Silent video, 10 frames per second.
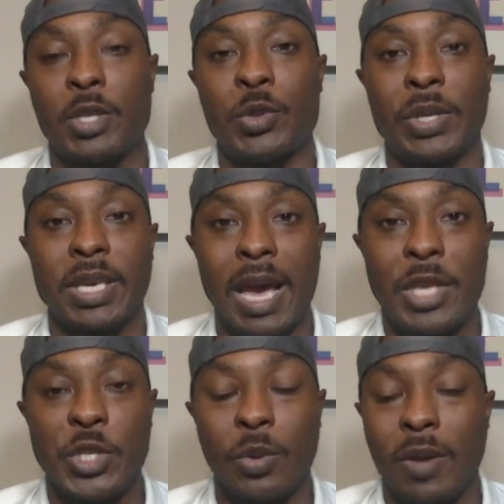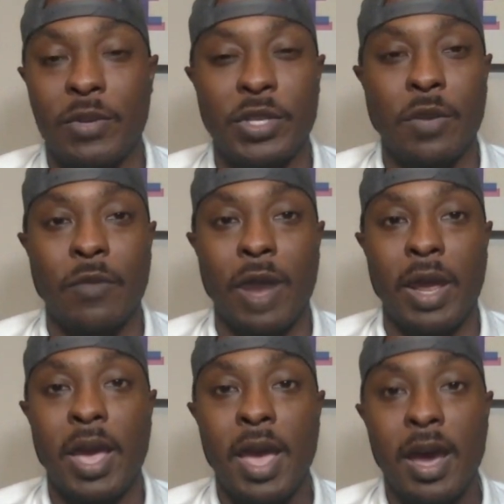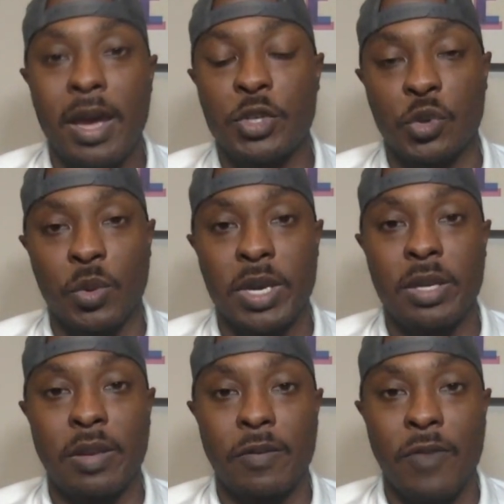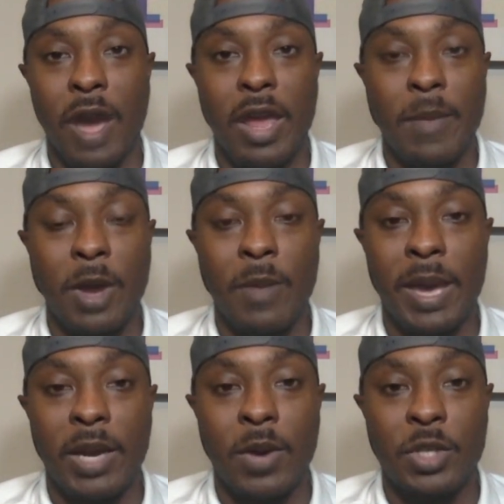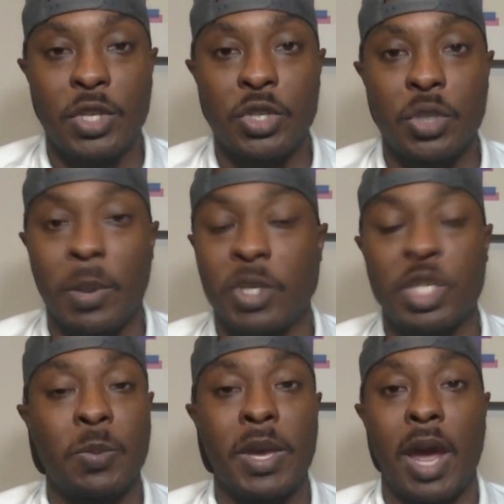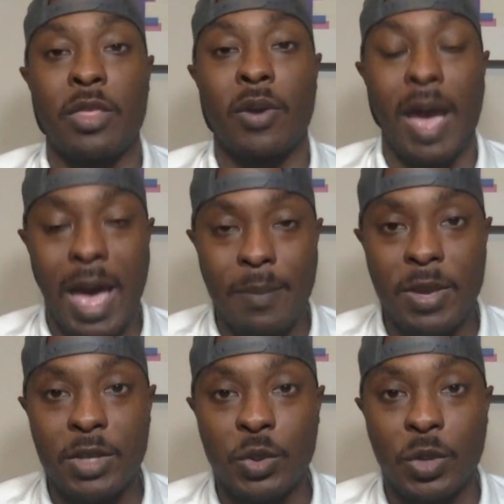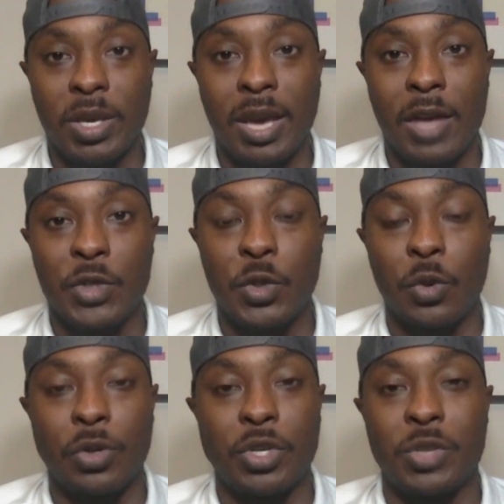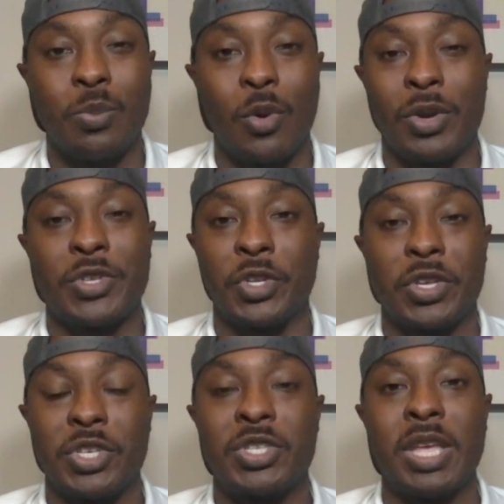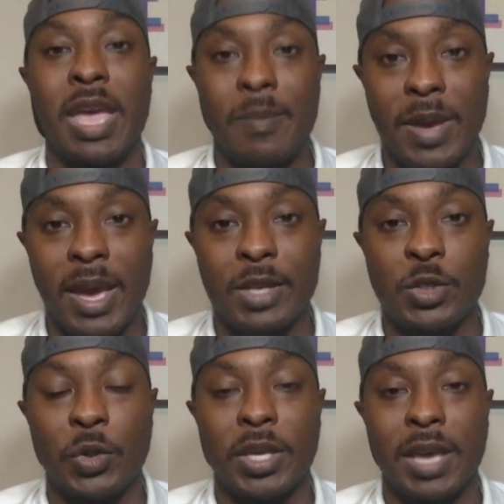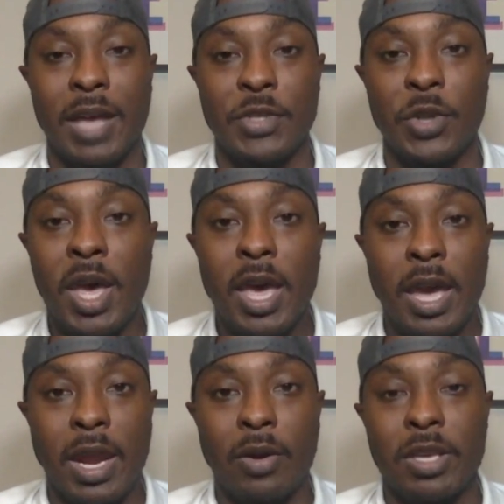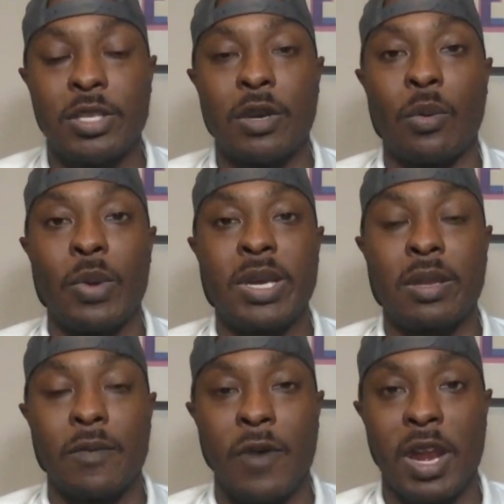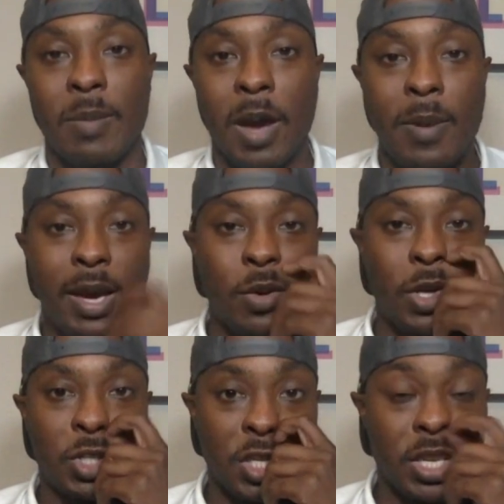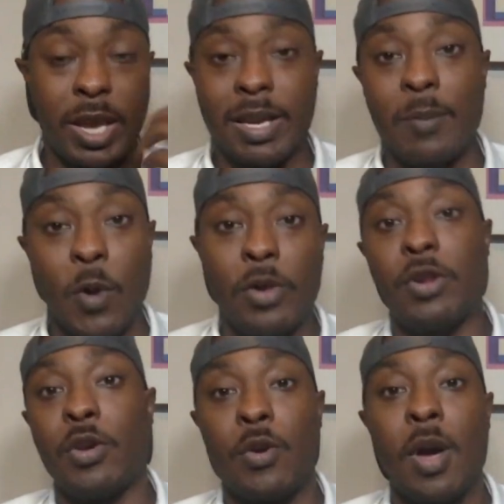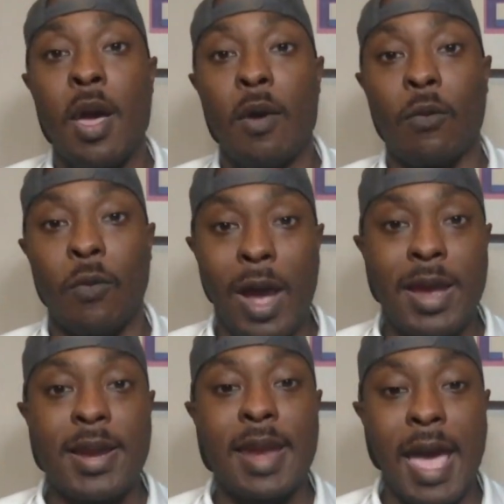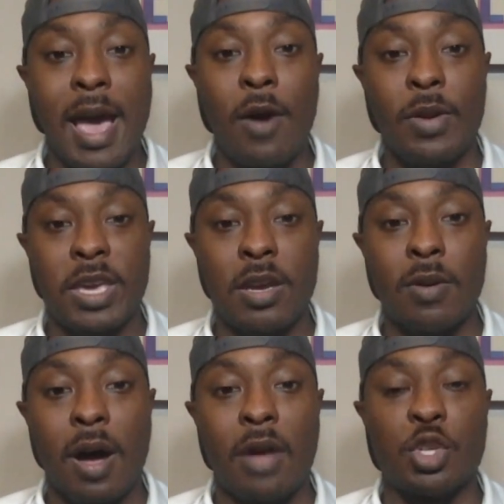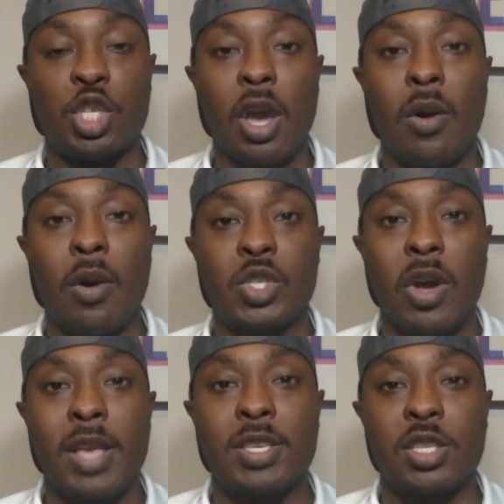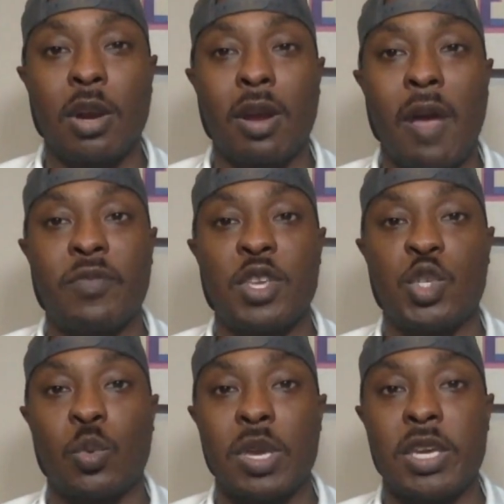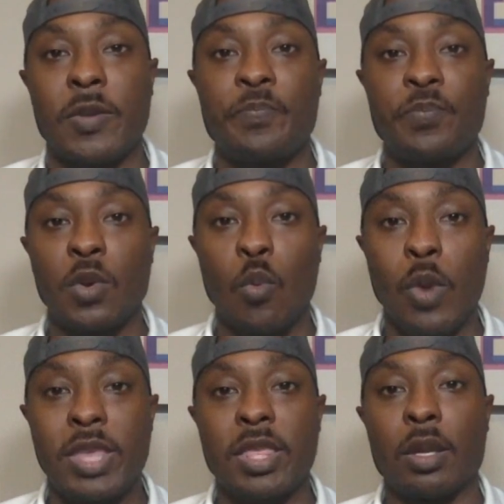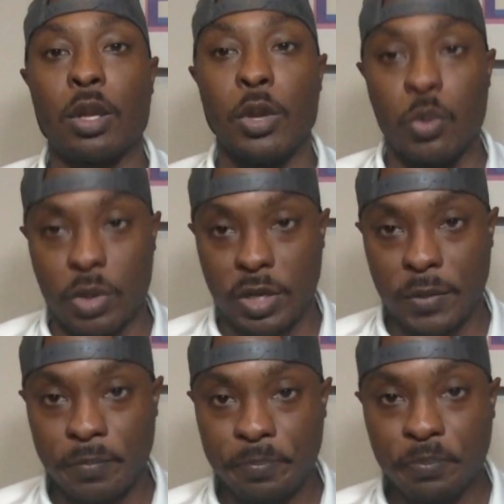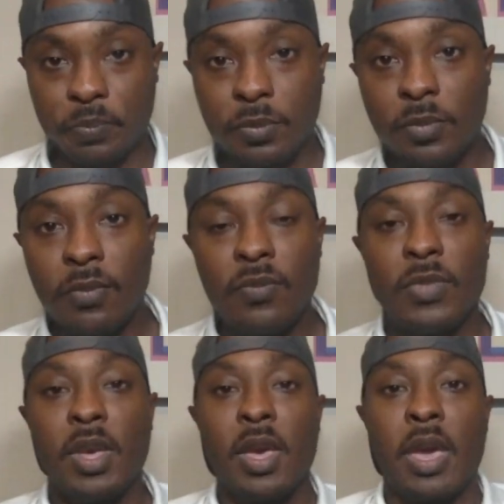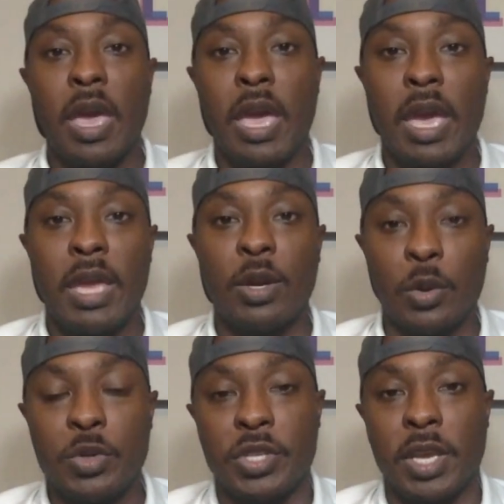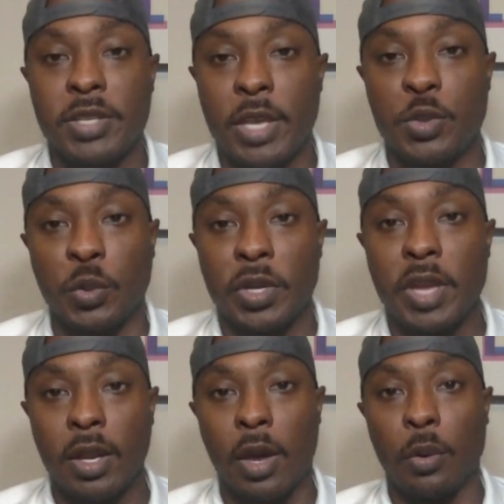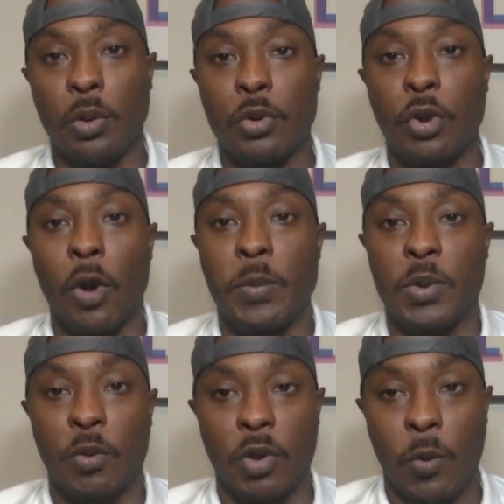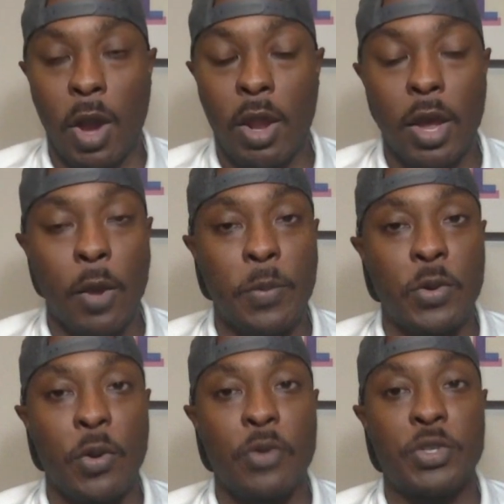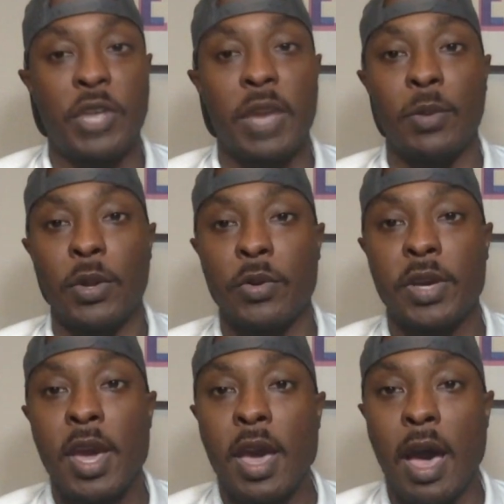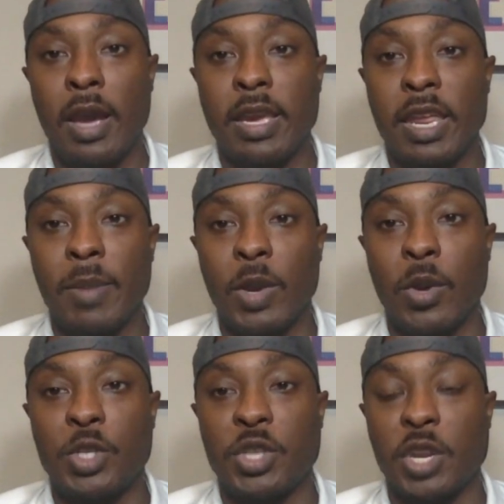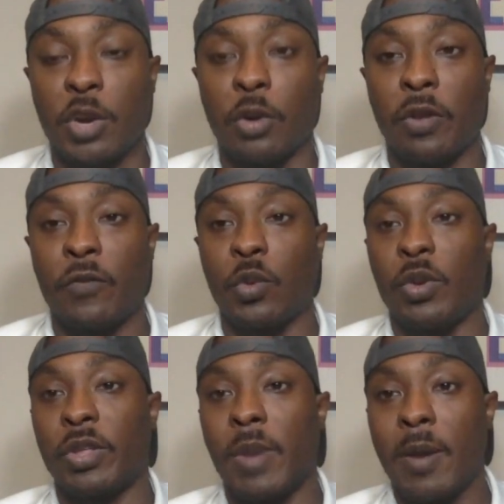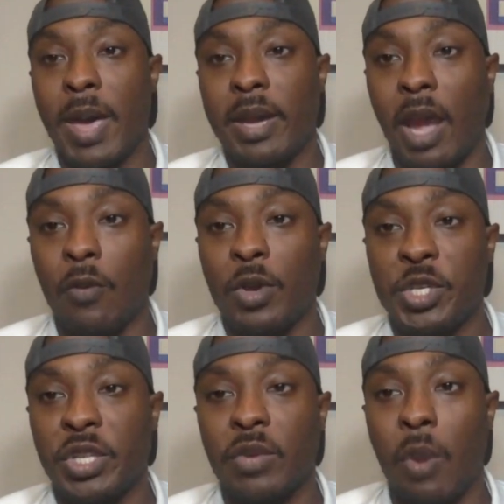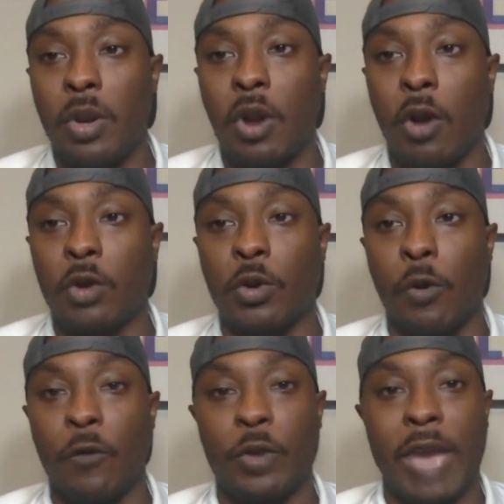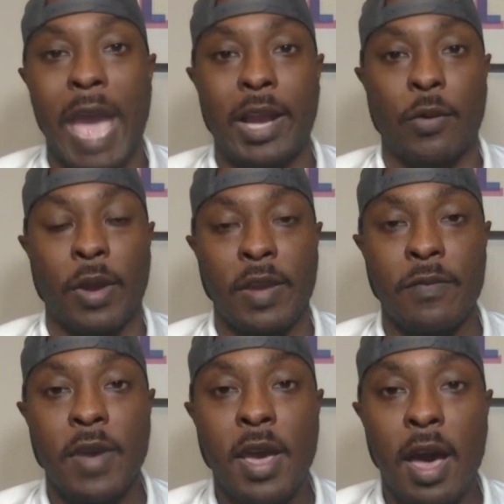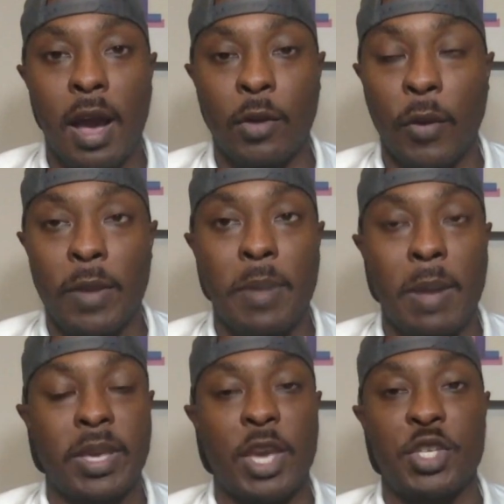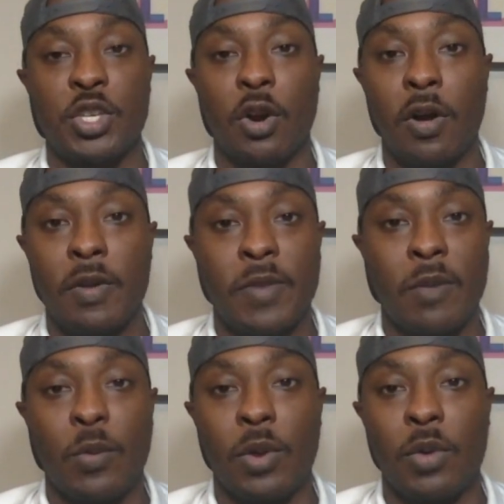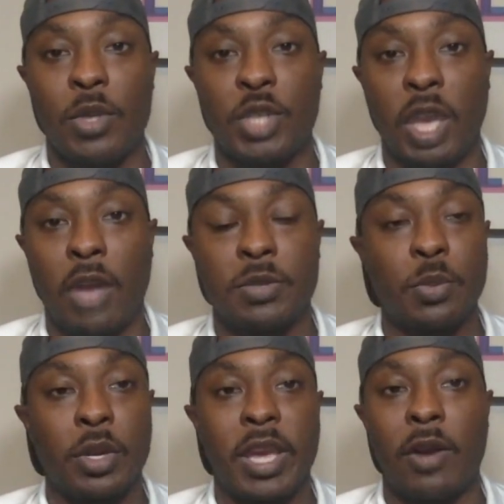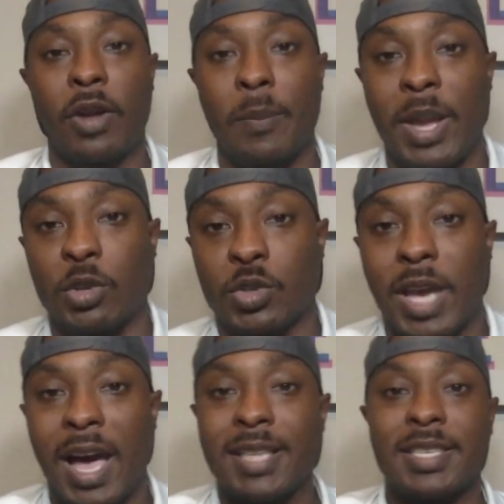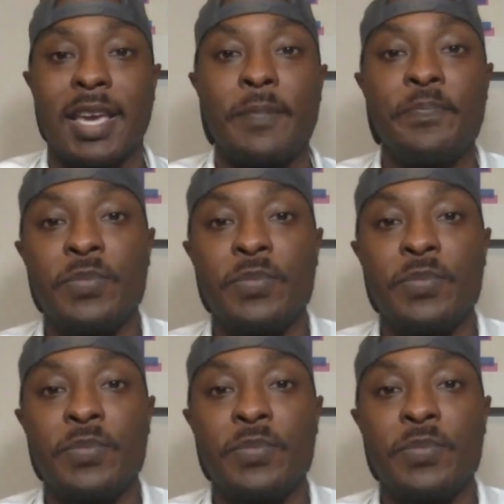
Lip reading: at Julian Council, where every single Friday I answer weekly Friday mailbag questions. To participate, either at me at Julian Council or just more easily, just DM me at Julian Council, and I'll get to your weekly Friday mailbag questions like I'm going to do right now here on the show. Let's go ahead and start off this week with Luke. And Luke says, hey, Julian. Hello, Luke. Hope you're doing well. I hope you're doing the same, Luke. Getting my question in early for the weekly mailbag. I recently wrote an article for Cat Crave, a great publication, y'all. If you ever want to check out some good Carolina Panthers content,